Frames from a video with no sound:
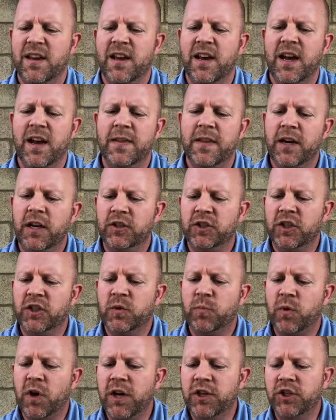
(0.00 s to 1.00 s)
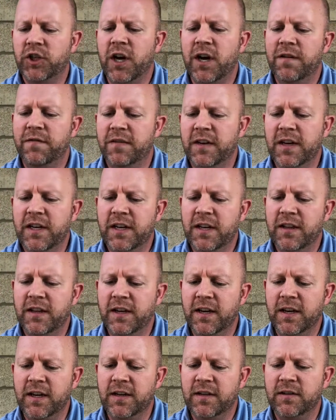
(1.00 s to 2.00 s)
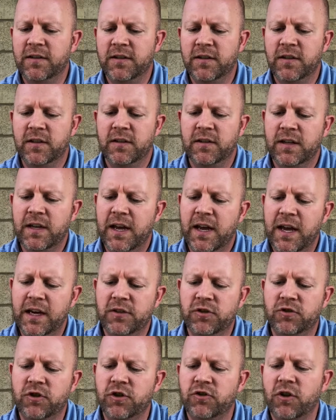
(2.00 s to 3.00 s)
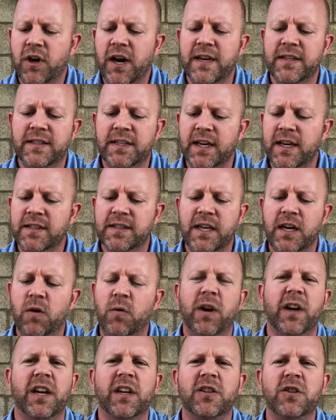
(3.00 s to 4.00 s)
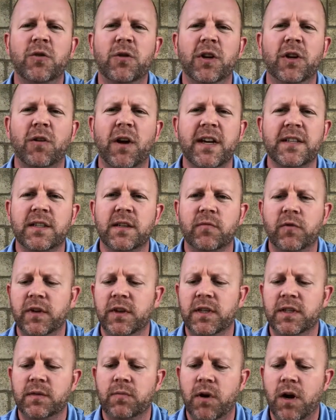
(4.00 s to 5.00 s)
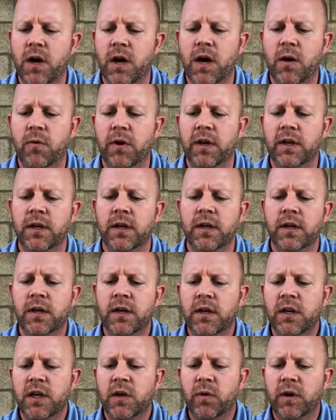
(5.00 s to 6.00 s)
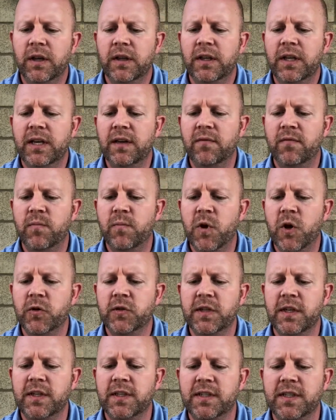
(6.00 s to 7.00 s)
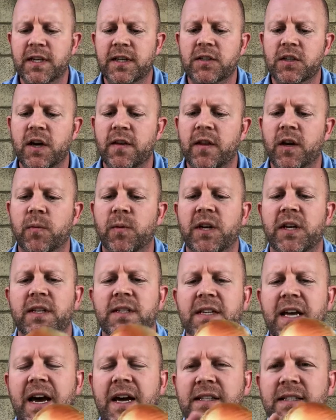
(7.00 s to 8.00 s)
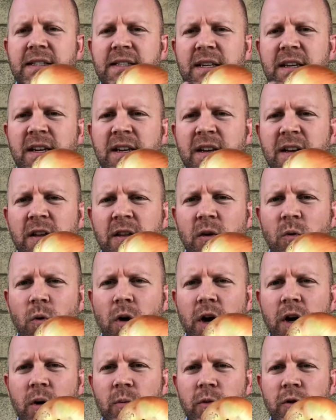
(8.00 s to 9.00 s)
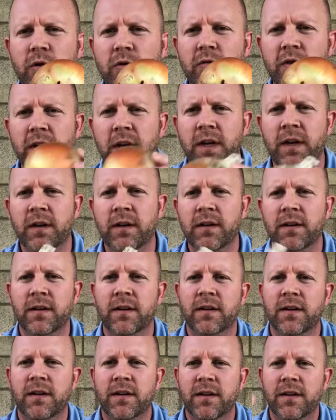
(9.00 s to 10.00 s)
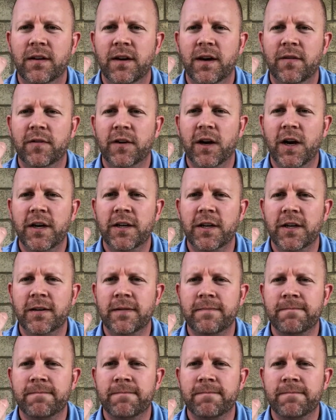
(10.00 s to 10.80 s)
And then I'll just brush off any of the extra dry skins. I don't wanna get too aggressive with this part. You wanna leave most of the skins on there because that's the waterproofing of your onion.